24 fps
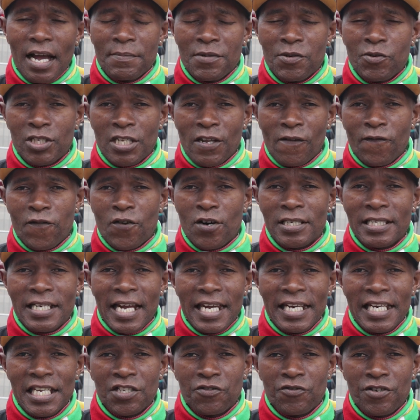He was the first
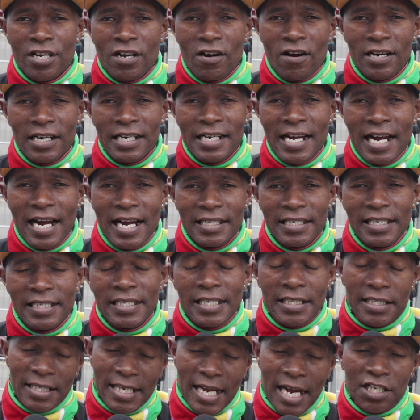Guyanese recording
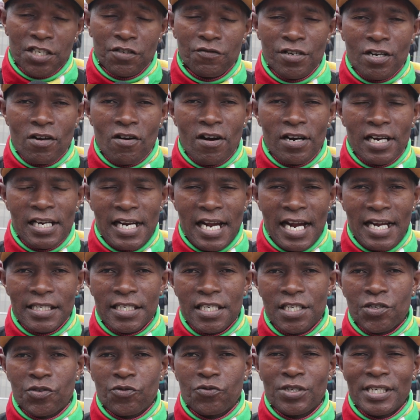artist, international recording
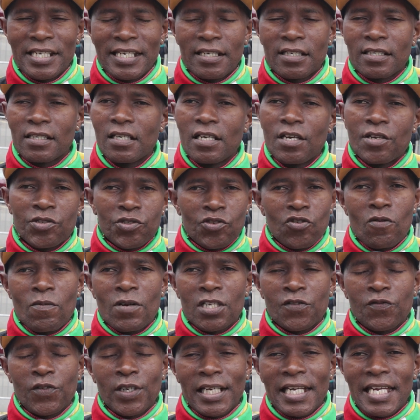artist, who did so
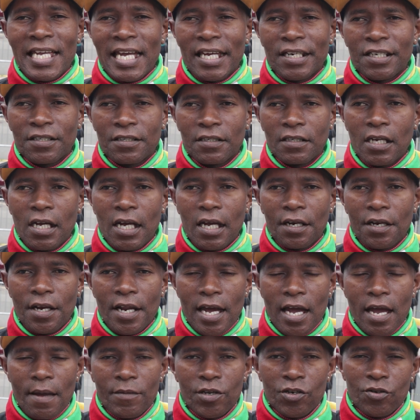much for Guyana. And,
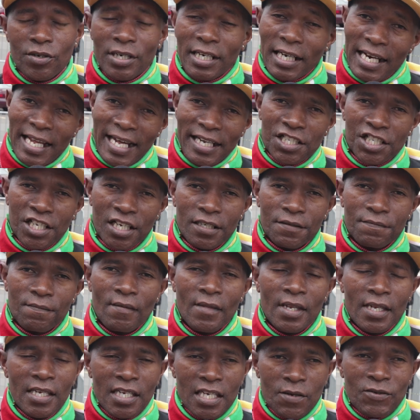you know, the legend,
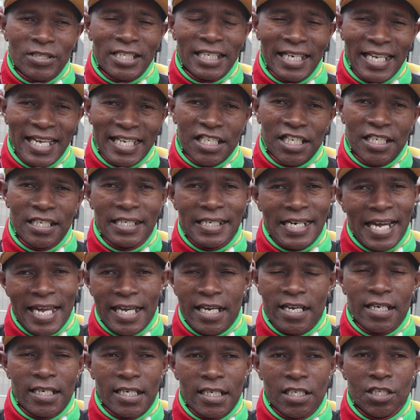he was a legend and
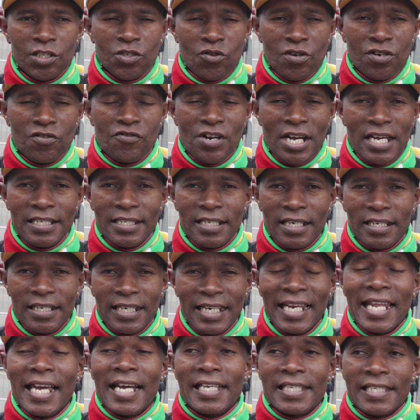icon in his own right, and
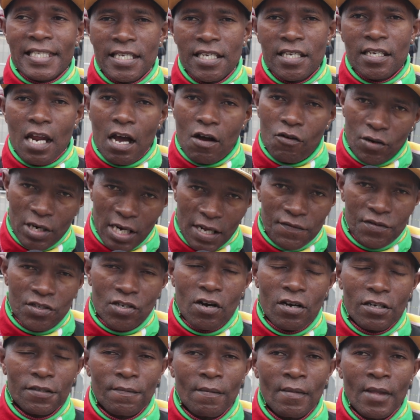the legacy now lives
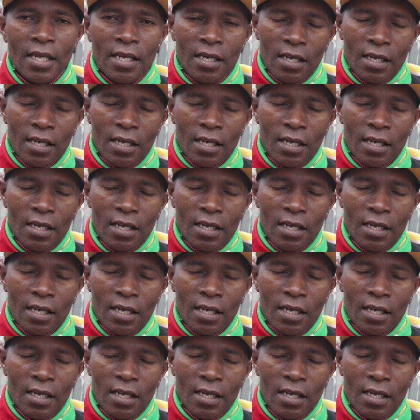on.